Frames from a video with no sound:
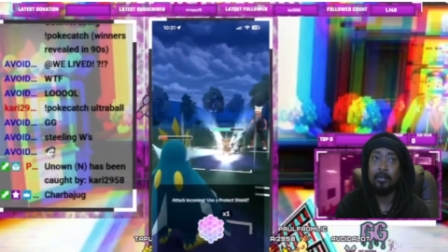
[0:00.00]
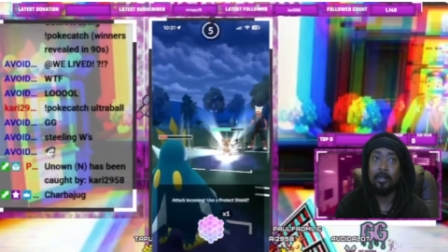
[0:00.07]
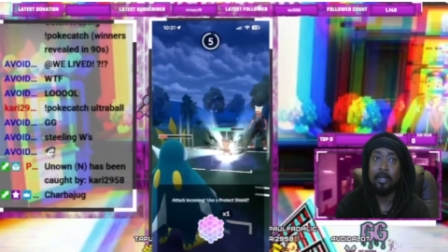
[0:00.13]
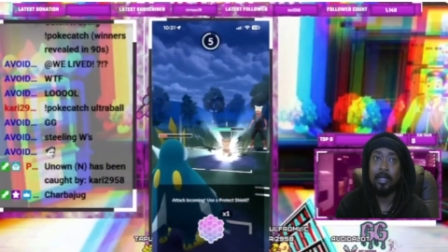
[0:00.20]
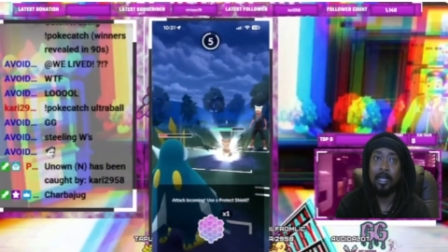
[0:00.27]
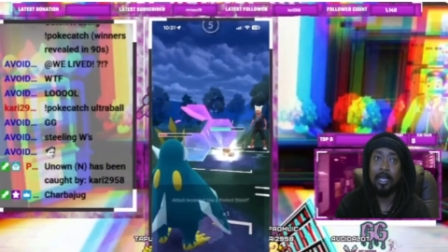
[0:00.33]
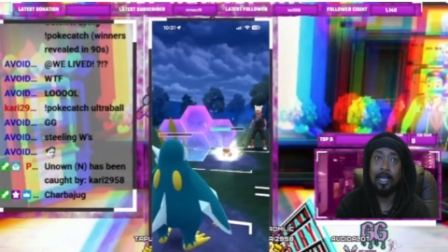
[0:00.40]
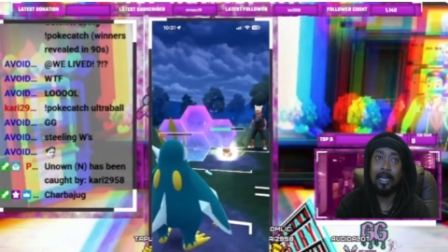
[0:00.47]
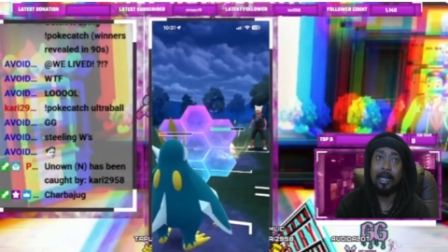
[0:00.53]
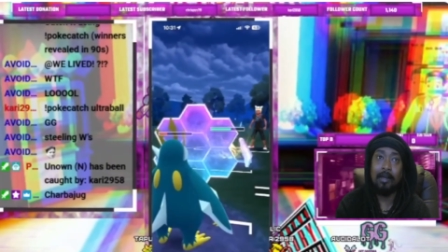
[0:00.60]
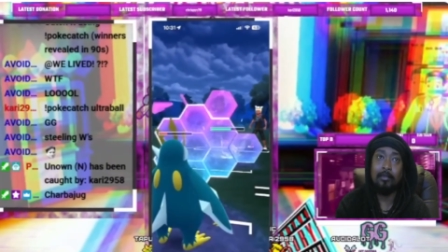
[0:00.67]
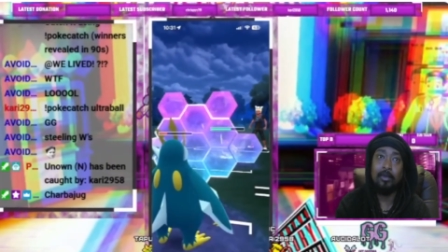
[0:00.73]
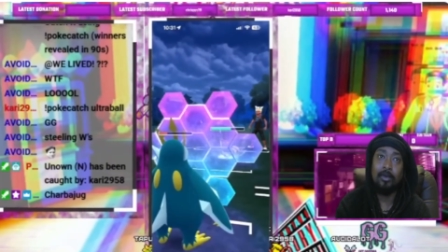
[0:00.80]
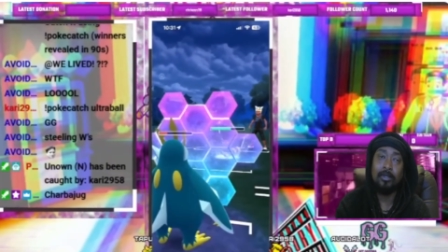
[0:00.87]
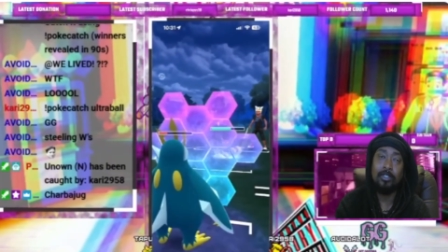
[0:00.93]
And I'm
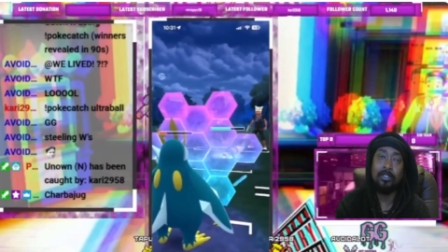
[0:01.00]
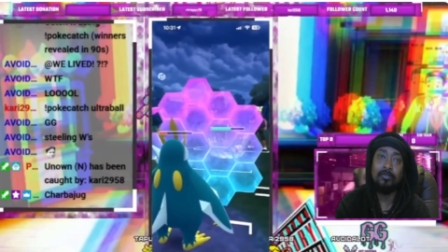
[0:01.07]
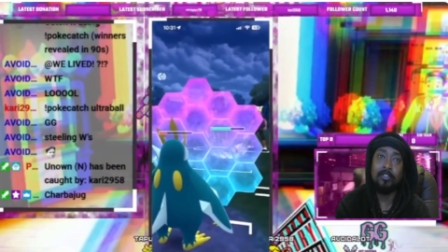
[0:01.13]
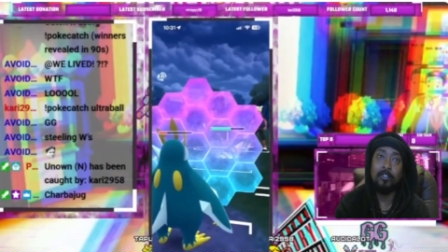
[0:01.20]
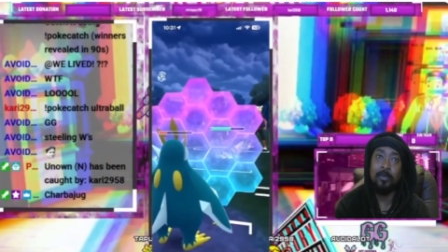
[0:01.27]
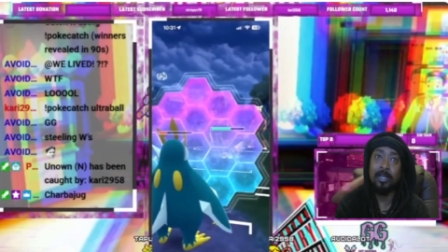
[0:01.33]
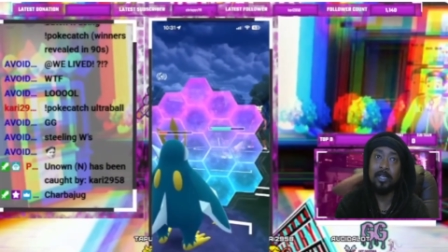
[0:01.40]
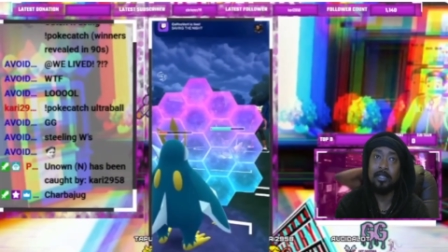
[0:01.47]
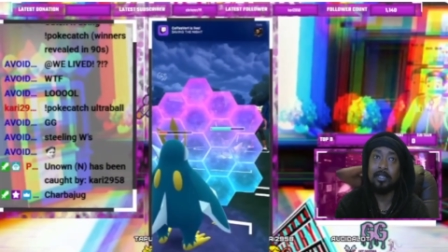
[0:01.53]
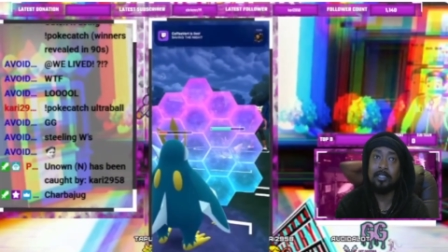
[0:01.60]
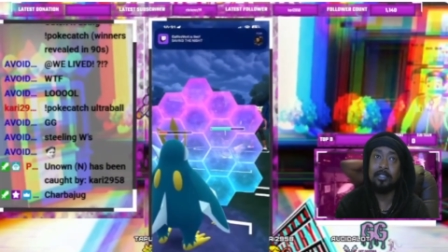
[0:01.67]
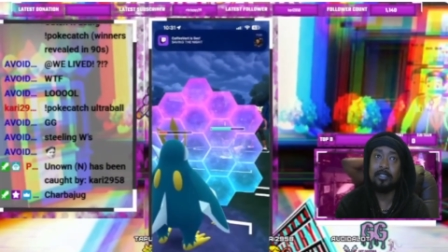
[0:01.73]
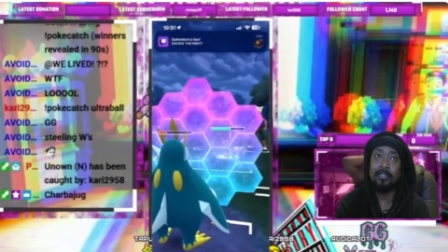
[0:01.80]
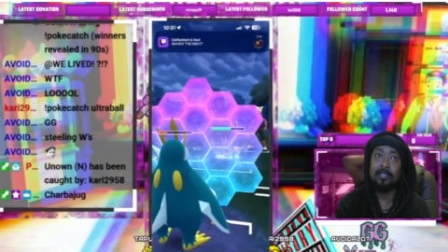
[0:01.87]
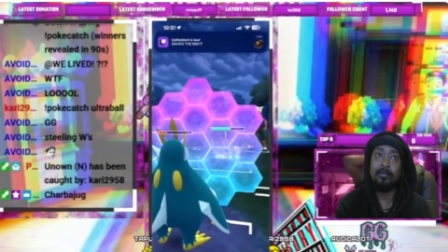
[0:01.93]
going to respect
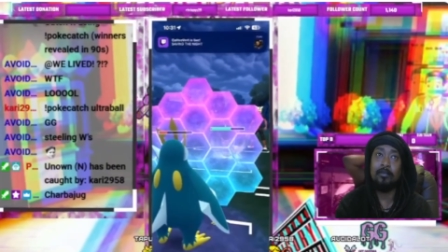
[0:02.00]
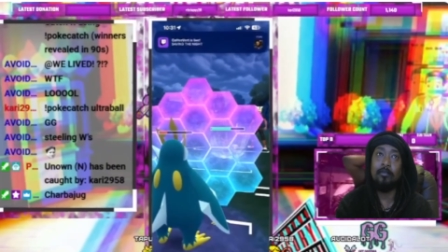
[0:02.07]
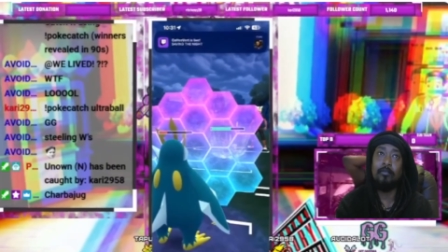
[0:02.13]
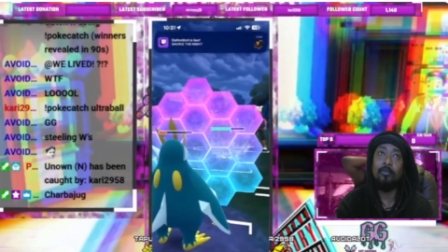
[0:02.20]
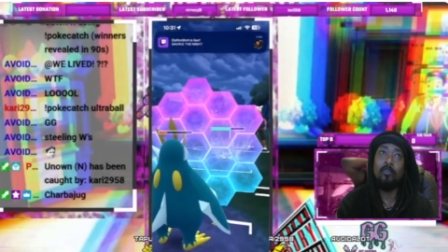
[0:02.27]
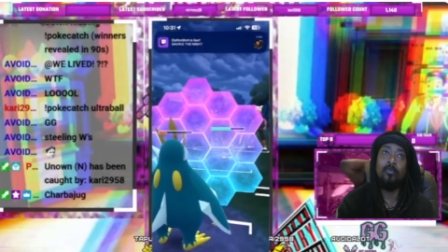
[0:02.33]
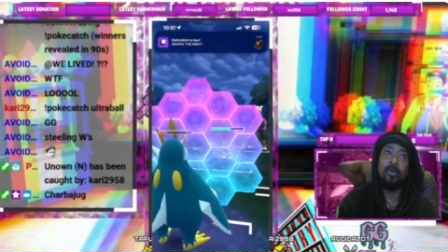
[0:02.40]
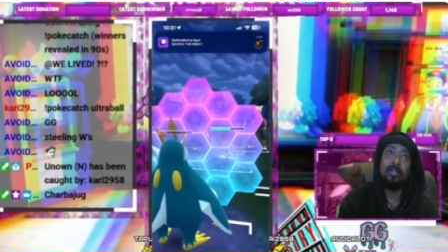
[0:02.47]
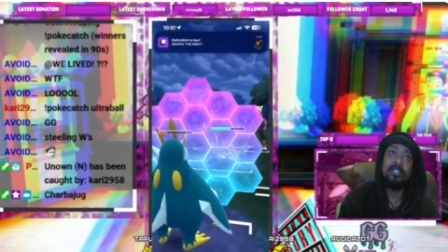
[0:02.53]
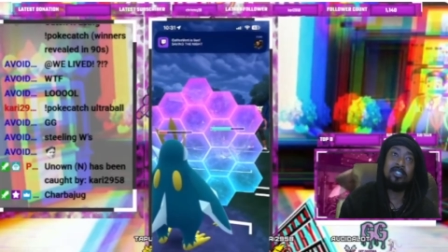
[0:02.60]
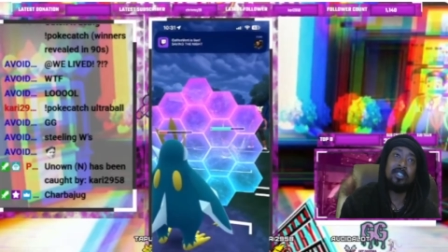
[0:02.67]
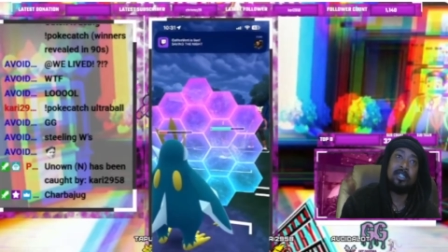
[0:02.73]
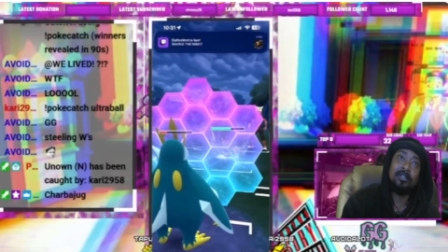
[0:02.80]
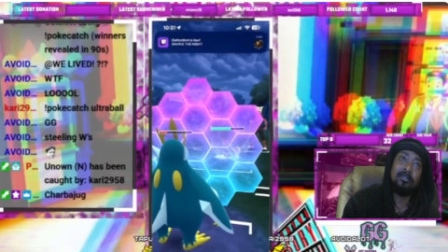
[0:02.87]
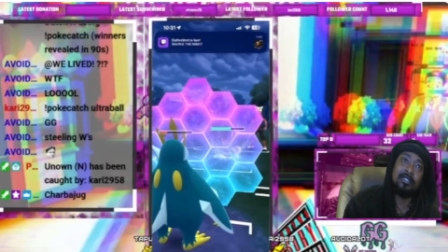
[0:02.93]
this move with a
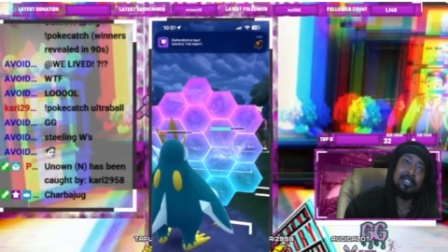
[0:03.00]
shield.